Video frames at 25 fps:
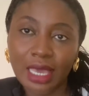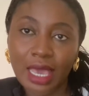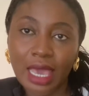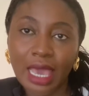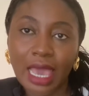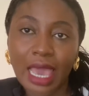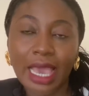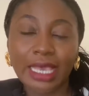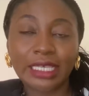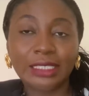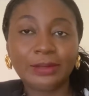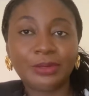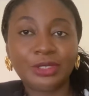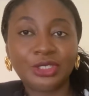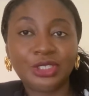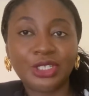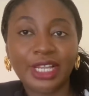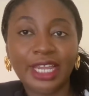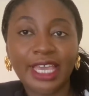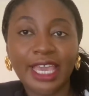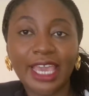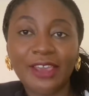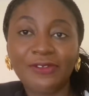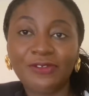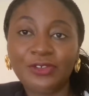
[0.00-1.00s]

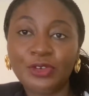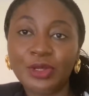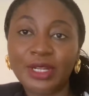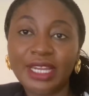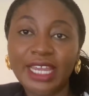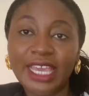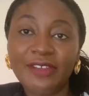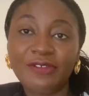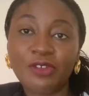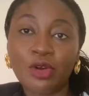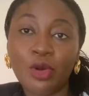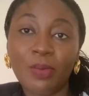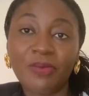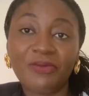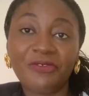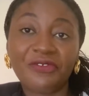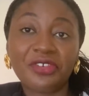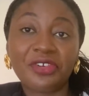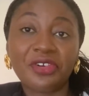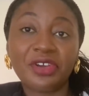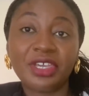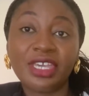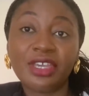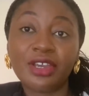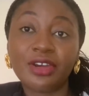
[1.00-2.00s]
especially if you leave home
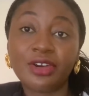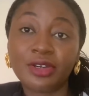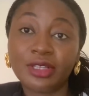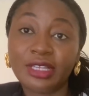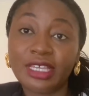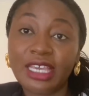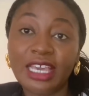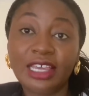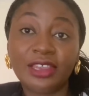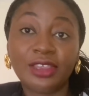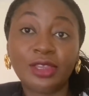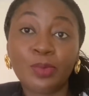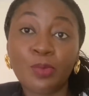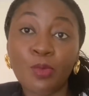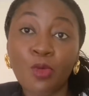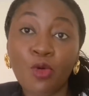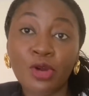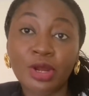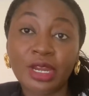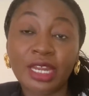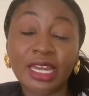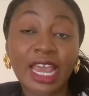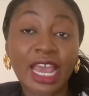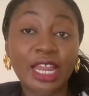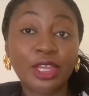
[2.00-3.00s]
very early in the
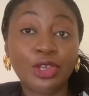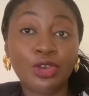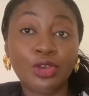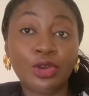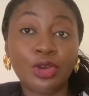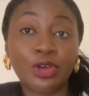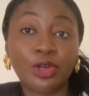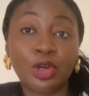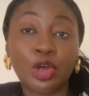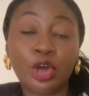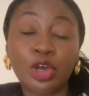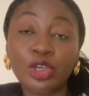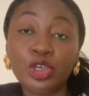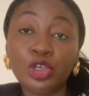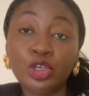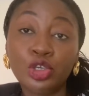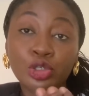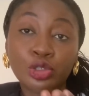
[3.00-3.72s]
morning and you're not